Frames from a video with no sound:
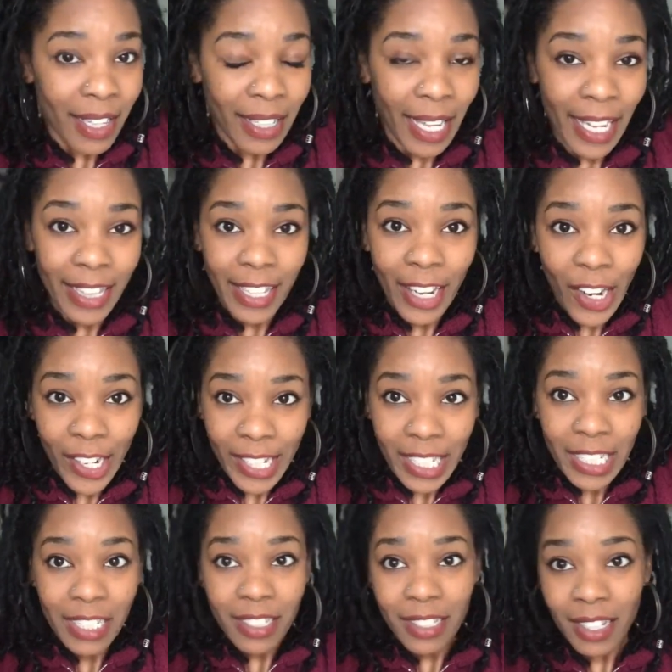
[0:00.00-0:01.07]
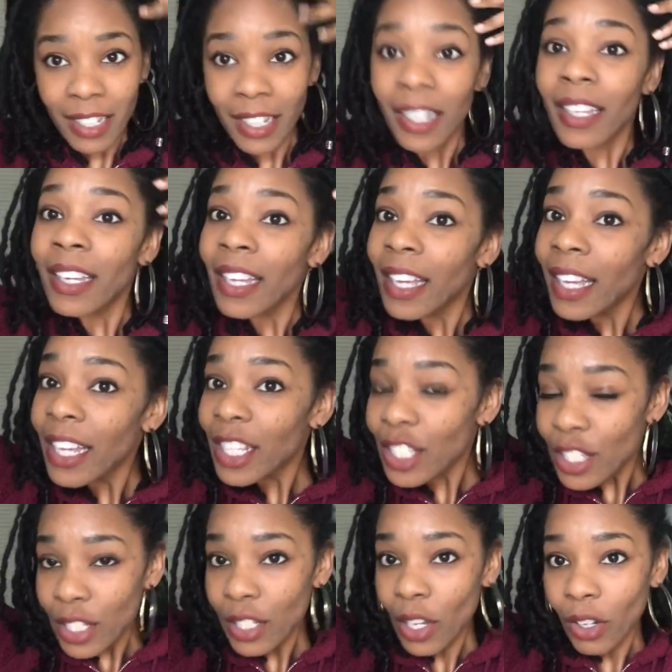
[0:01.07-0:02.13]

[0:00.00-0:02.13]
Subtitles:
Like they are getting so